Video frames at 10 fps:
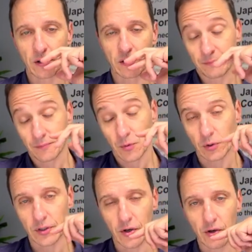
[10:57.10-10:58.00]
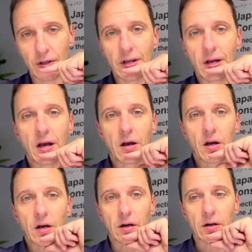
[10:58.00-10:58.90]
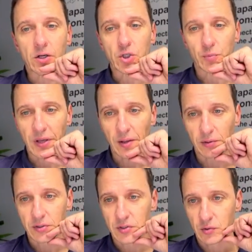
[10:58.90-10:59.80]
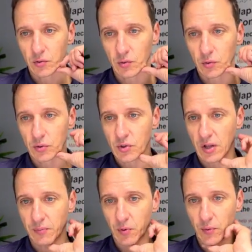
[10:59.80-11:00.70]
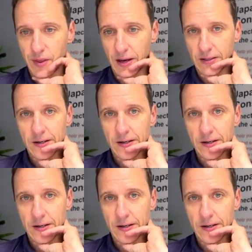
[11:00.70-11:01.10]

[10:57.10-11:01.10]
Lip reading: earlier should be able to help you with that.